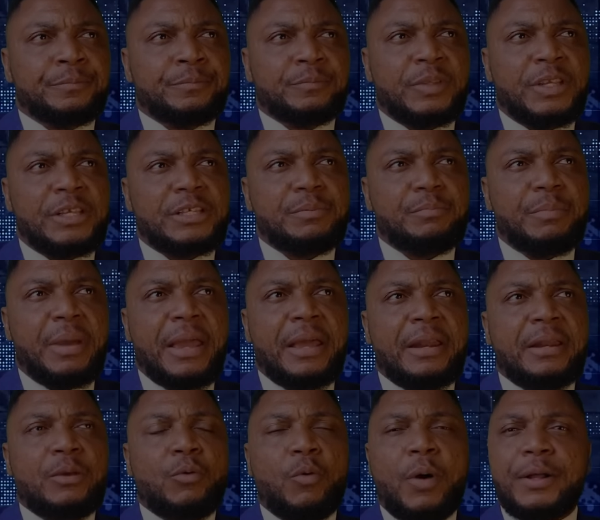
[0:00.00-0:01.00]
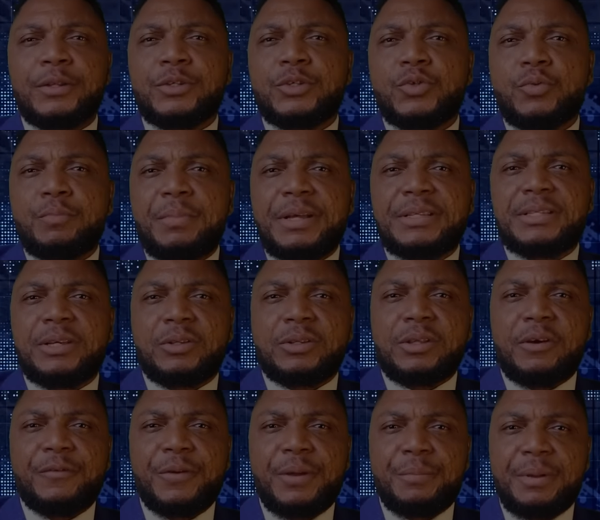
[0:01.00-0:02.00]
this man, he wants to make South
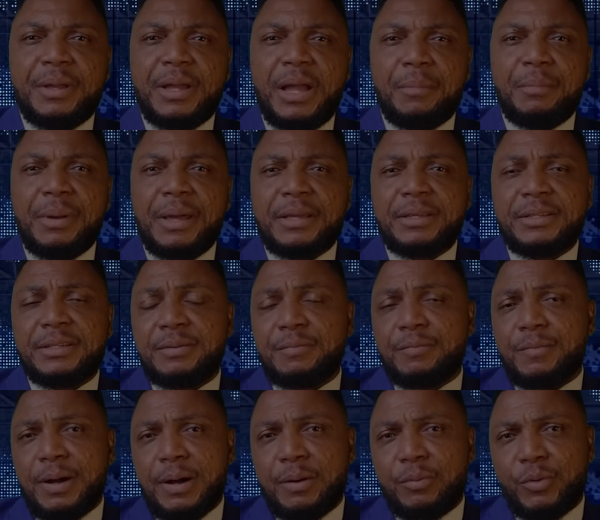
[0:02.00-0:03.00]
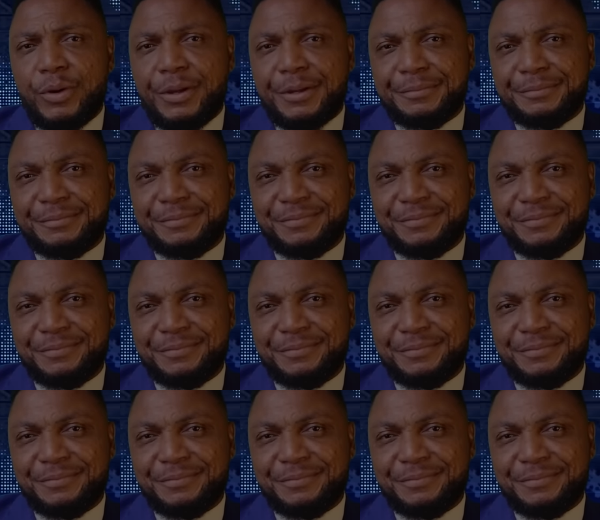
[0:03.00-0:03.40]
Africa become like a Zimbabwe.